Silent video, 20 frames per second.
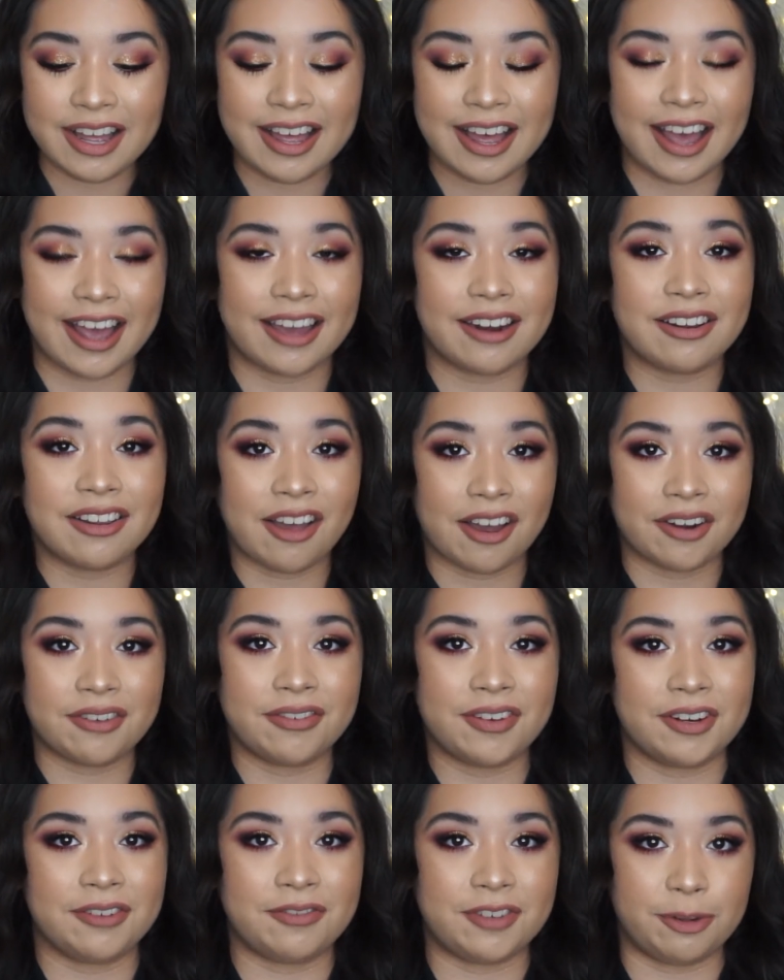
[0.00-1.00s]
I had a lot of
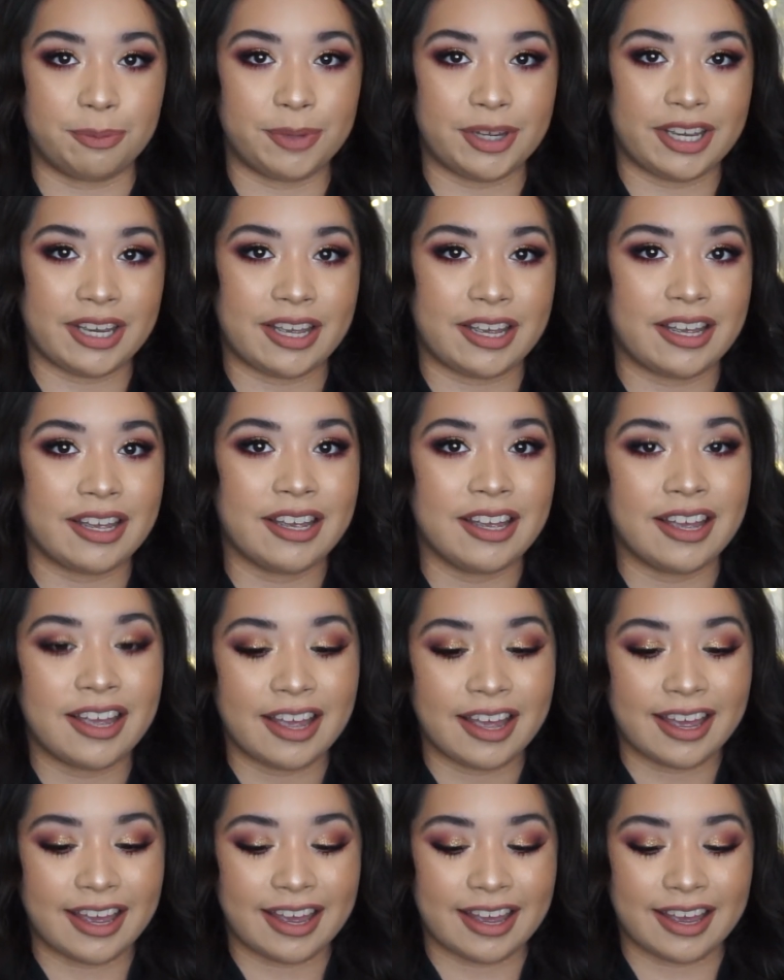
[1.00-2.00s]
fun filming it,
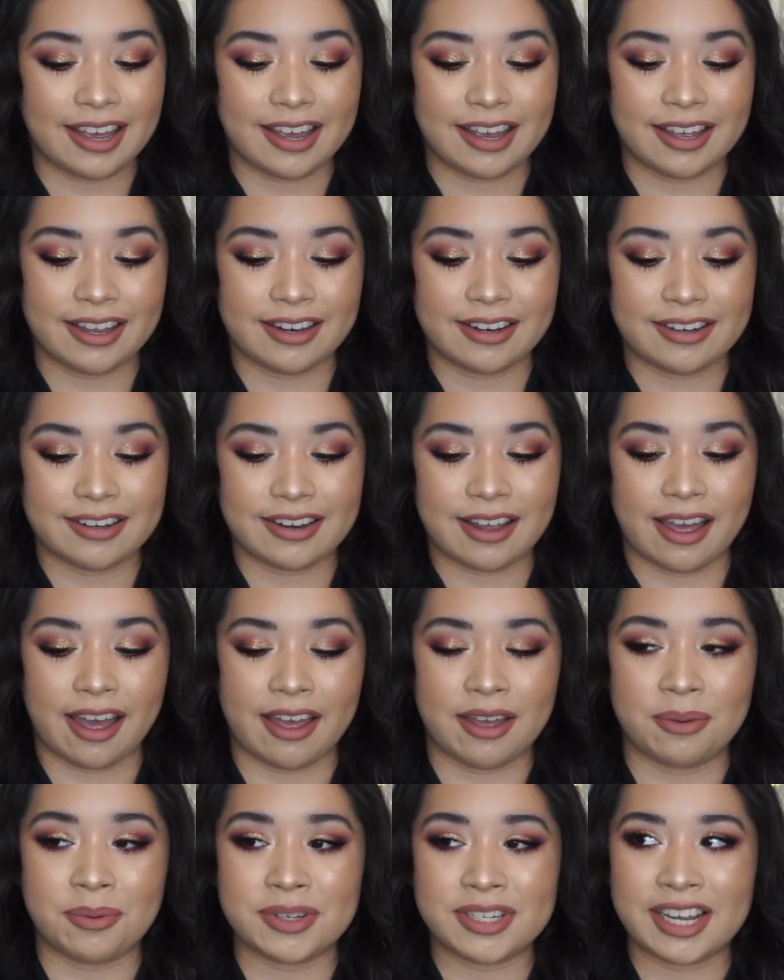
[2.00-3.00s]
and
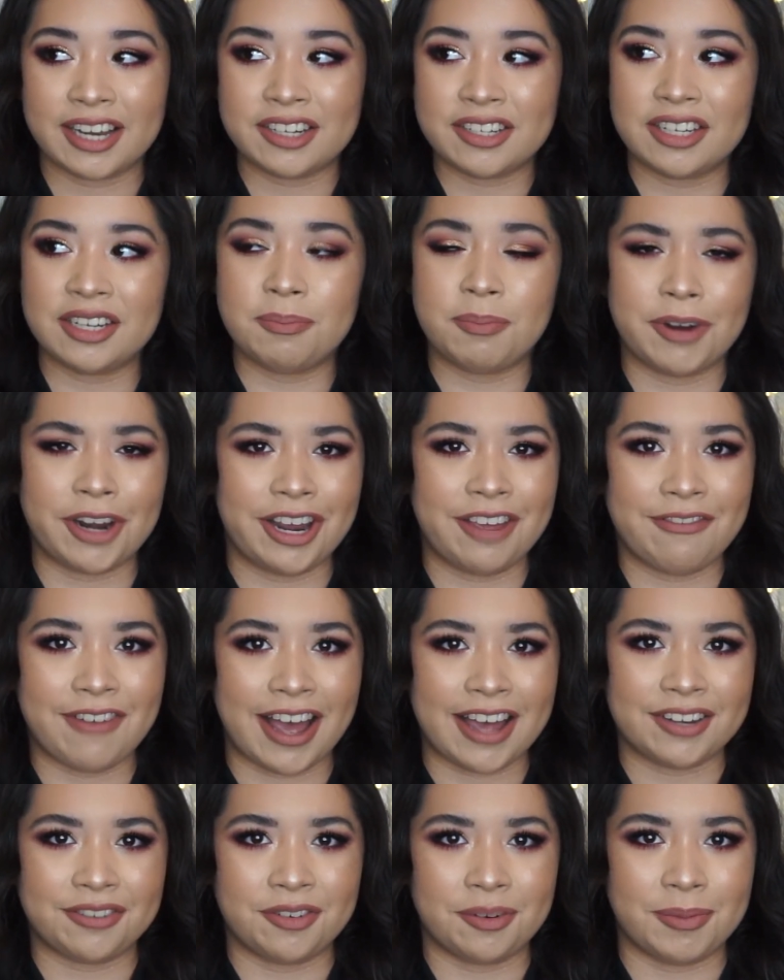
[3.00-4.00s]
it was actually pretty
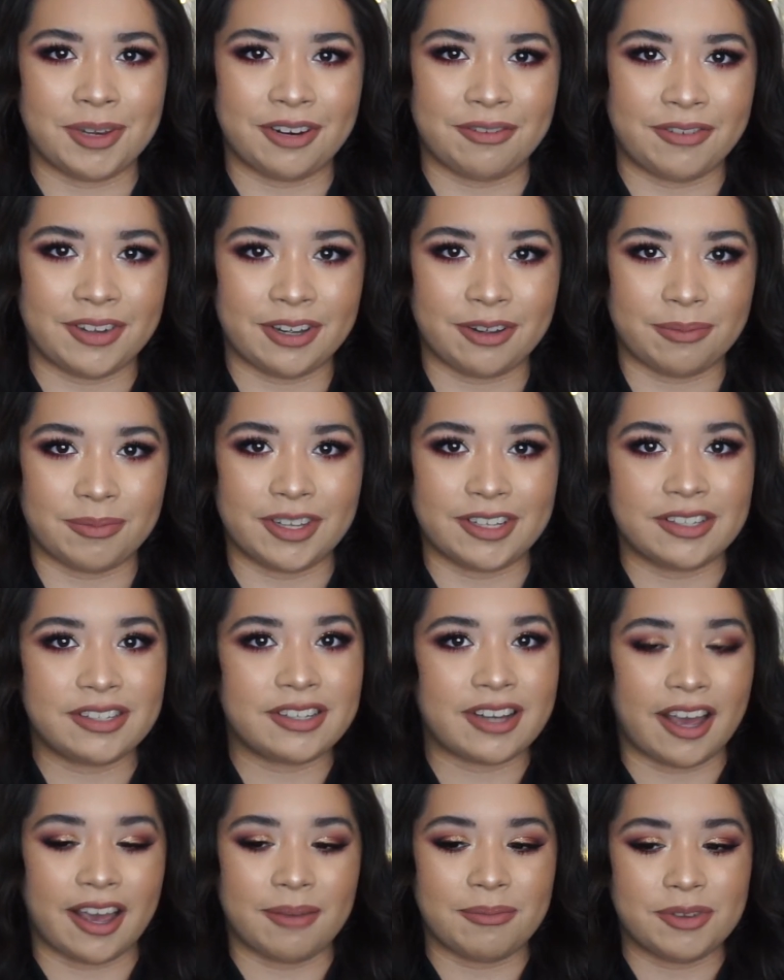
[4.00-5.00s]
fast for me to film this
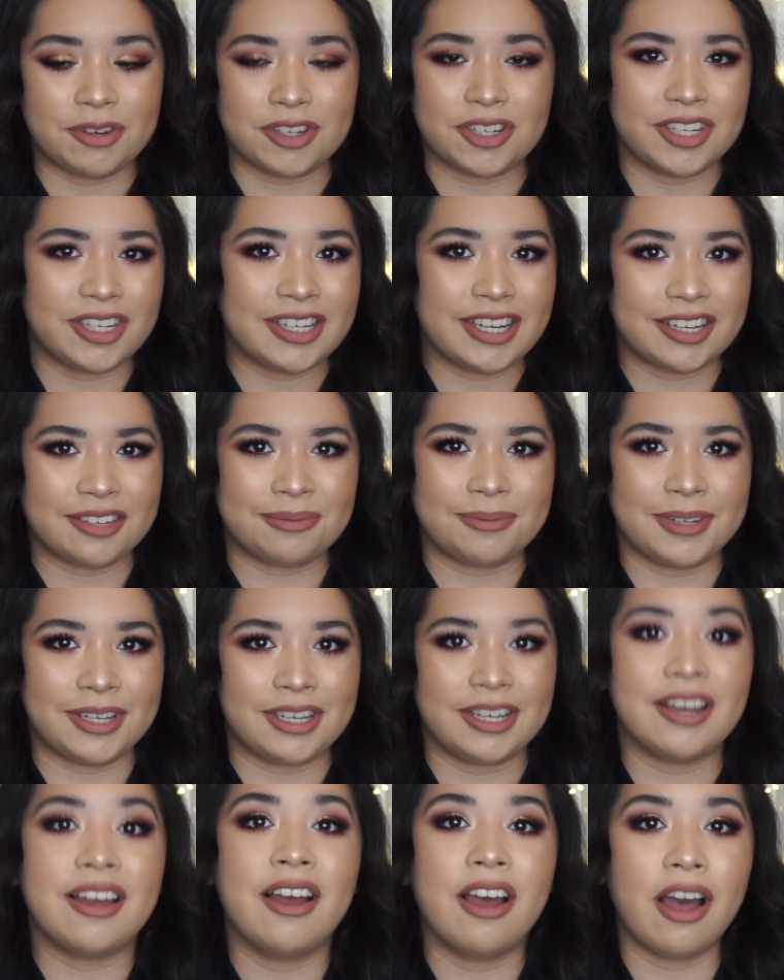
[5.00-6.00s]
time. Usually it takes
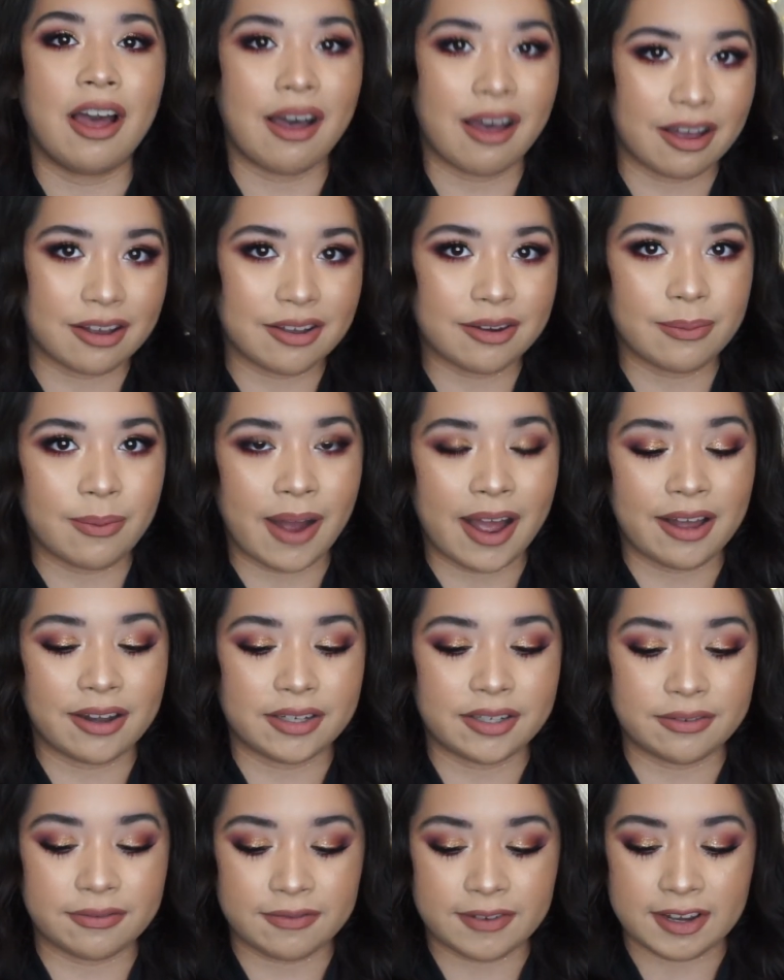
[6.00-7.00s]
me a good while
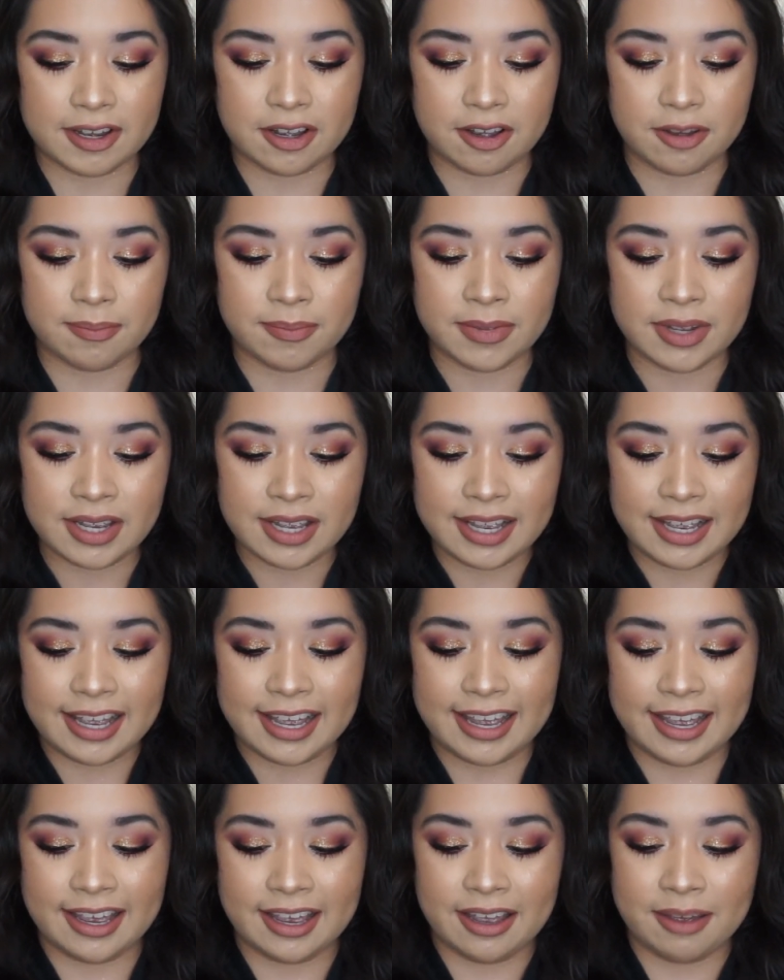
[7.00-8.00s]
to film,
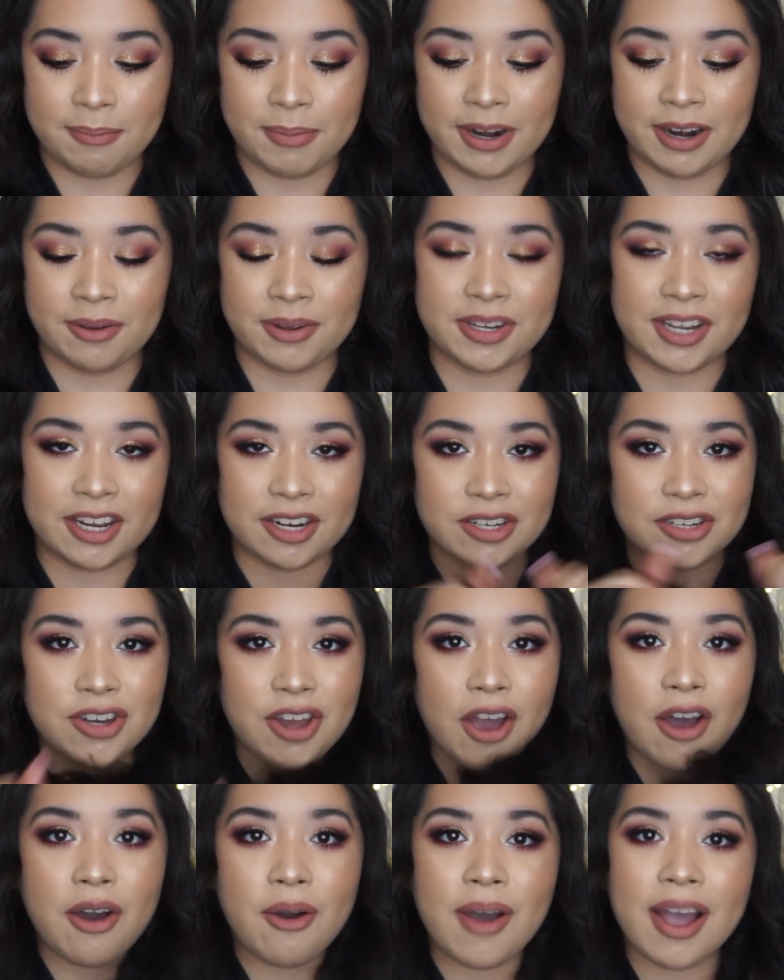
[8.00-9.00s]
but I was like,
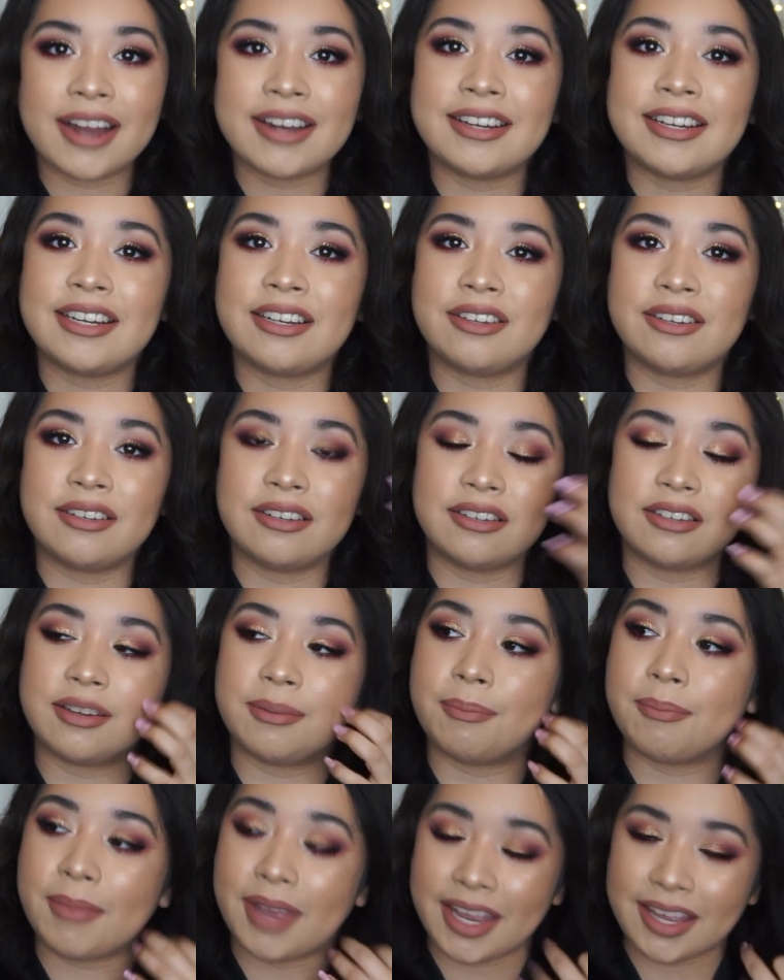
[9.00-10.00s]
no, I need to
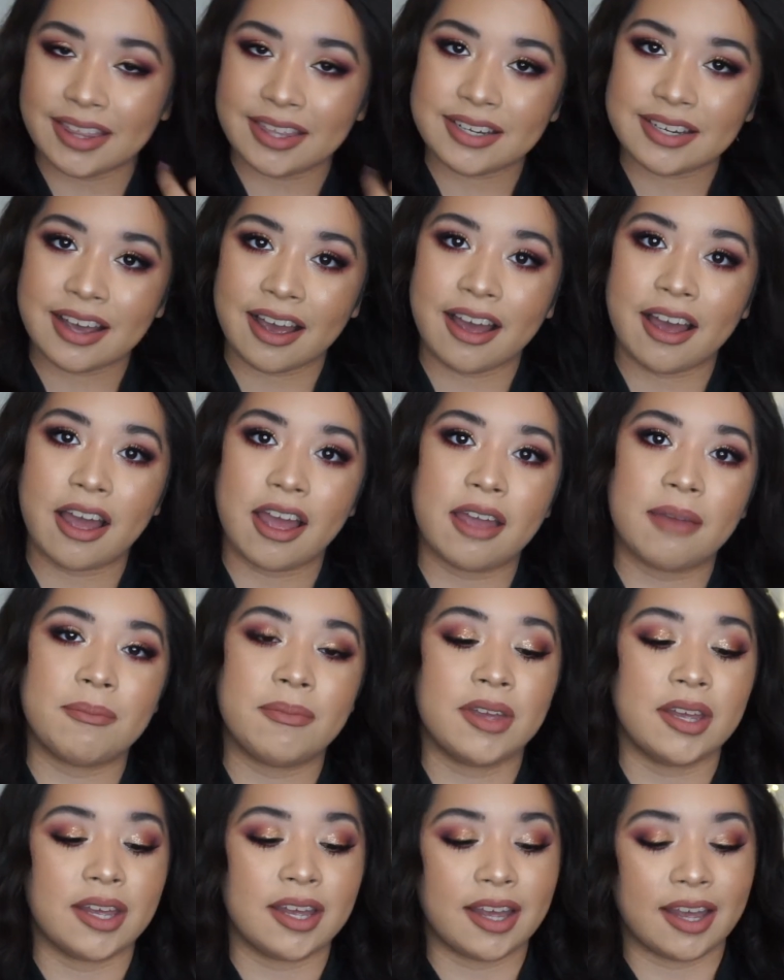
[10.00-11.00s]
make the time
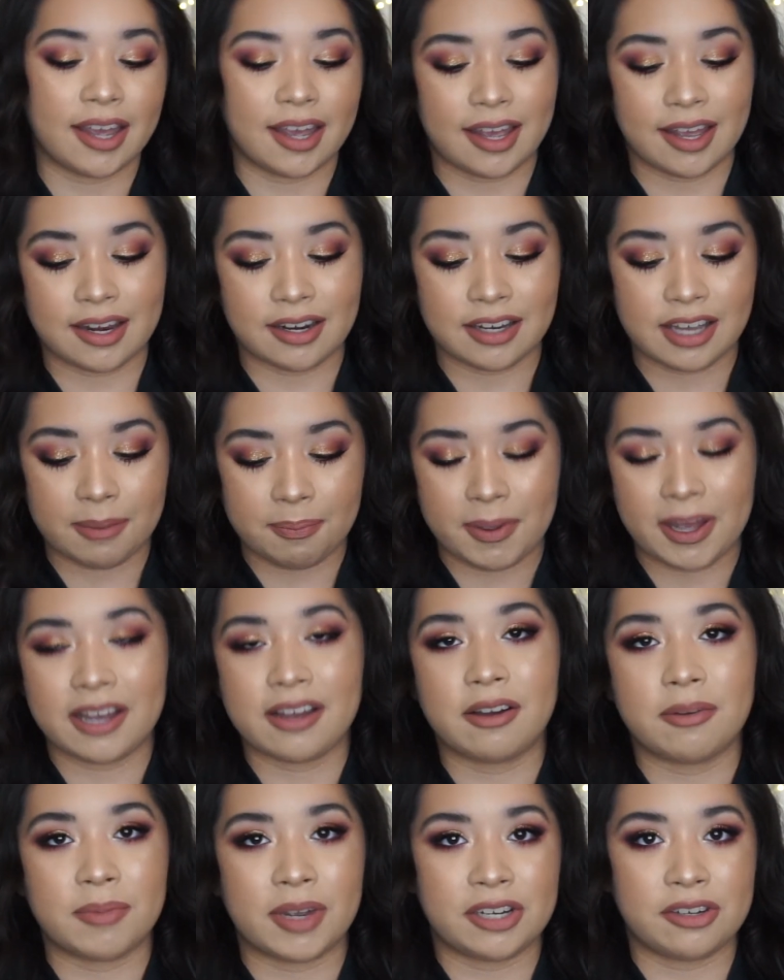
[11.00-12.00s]
and get back
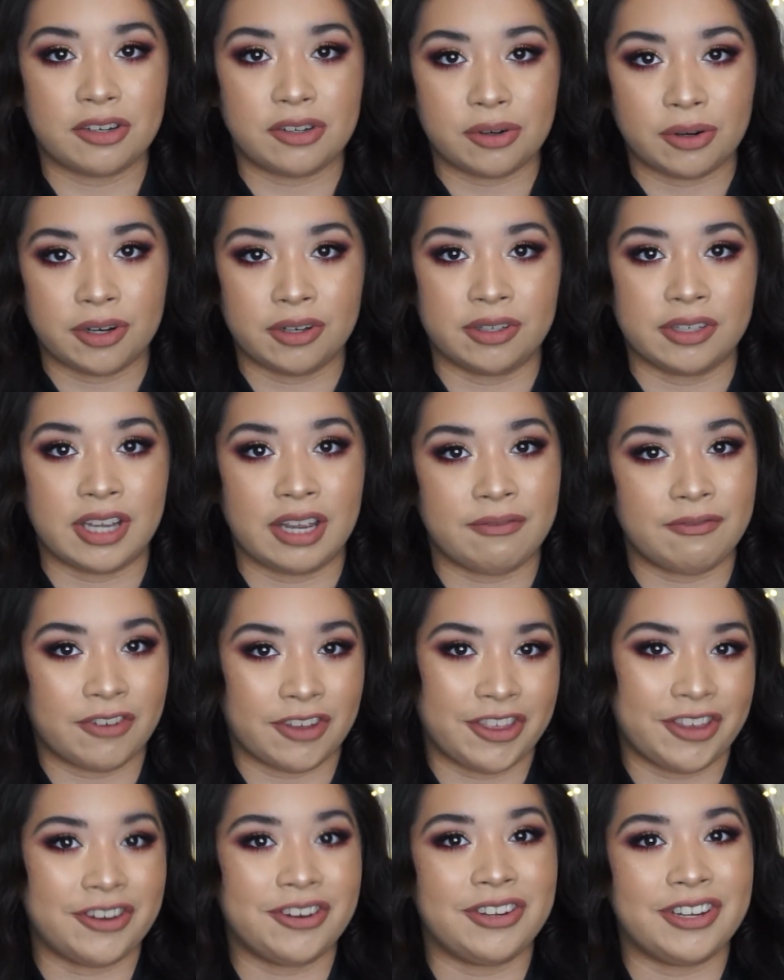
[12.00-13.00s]
on my tutorial game for
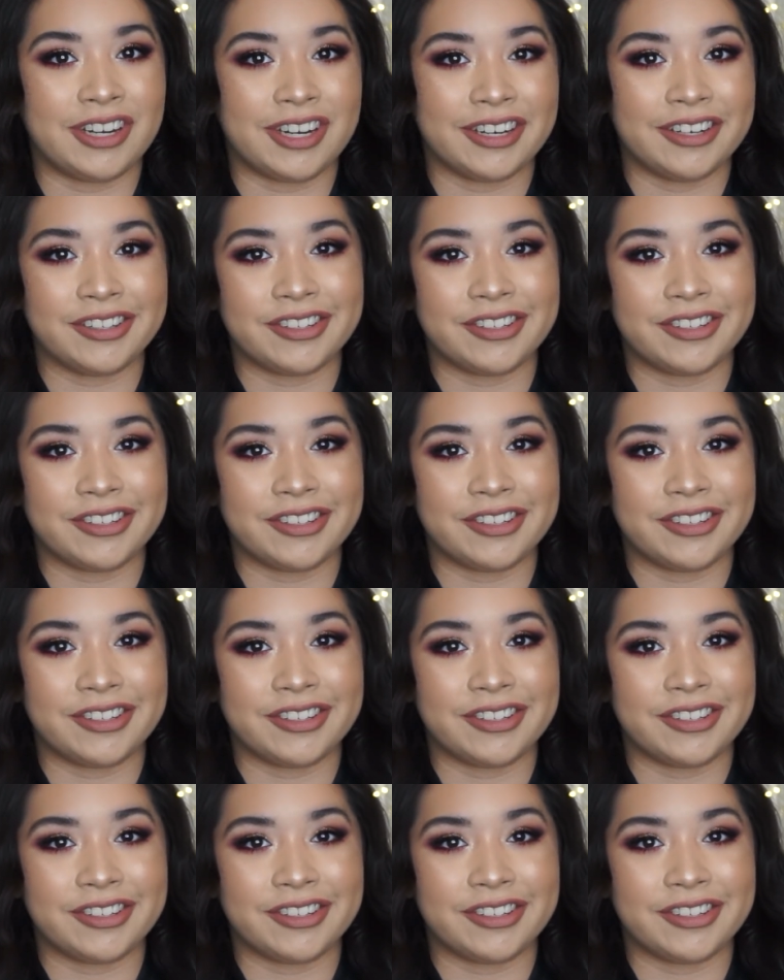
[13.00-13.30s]
the new year.